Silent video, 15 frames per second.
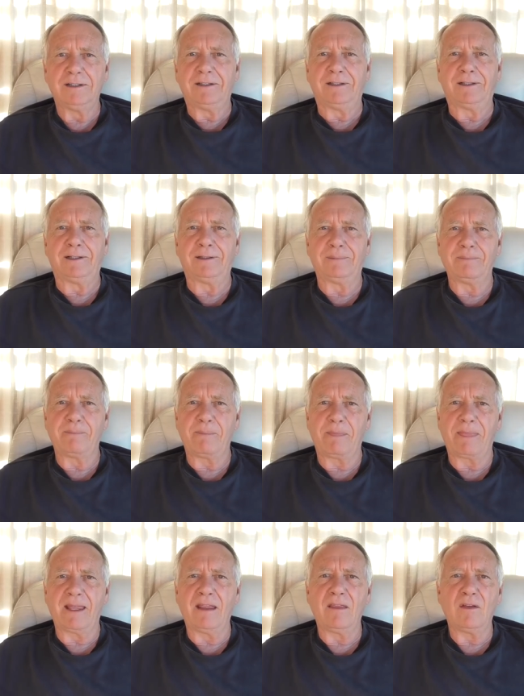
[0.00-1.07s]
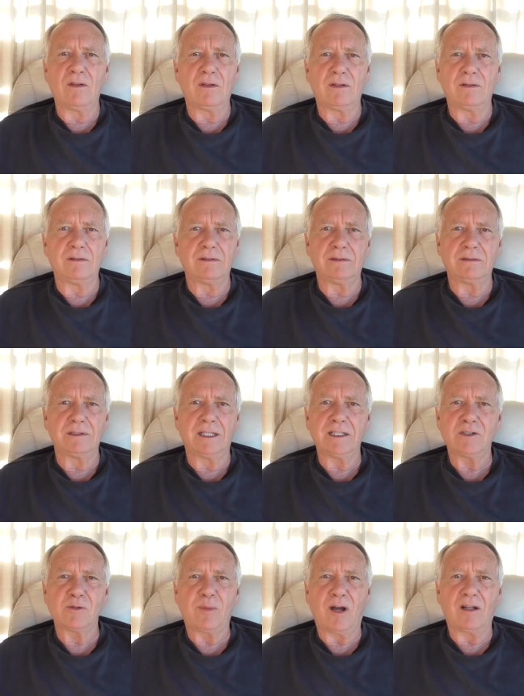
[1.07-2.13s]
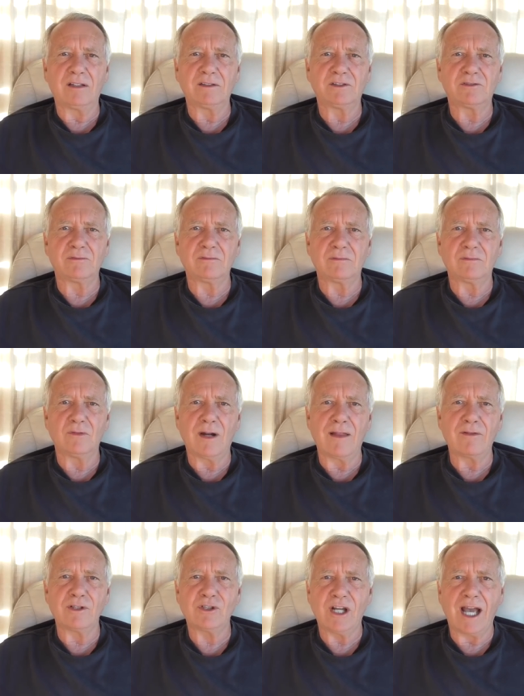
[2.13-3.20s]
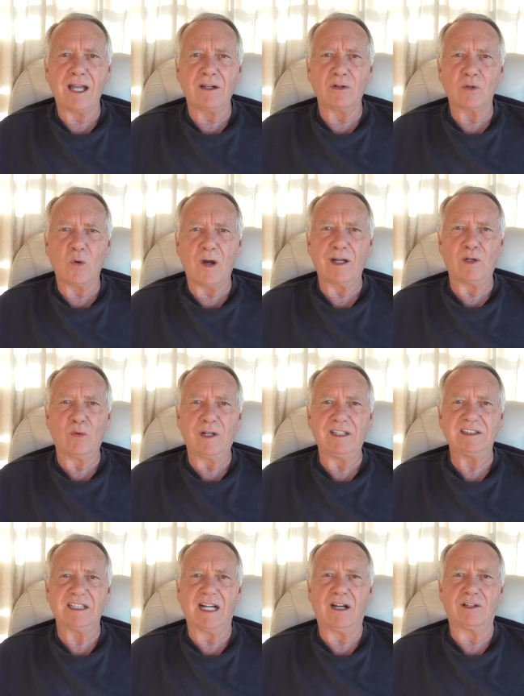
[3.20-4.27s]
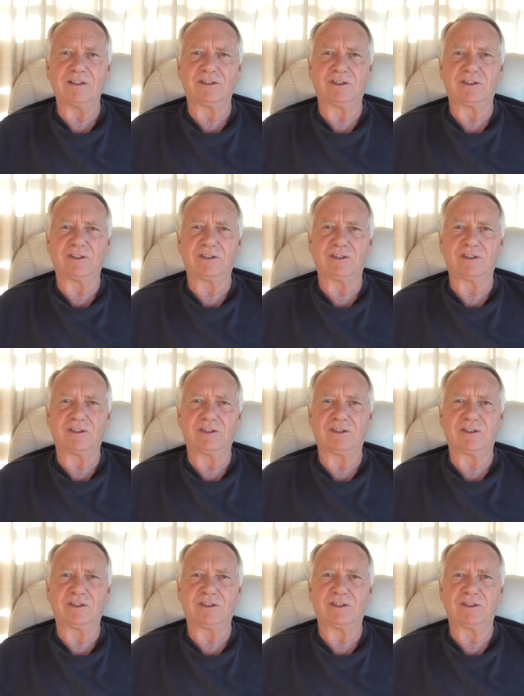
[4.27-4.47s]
um, and the Lake Chapala is rather shallow, quite a ways out.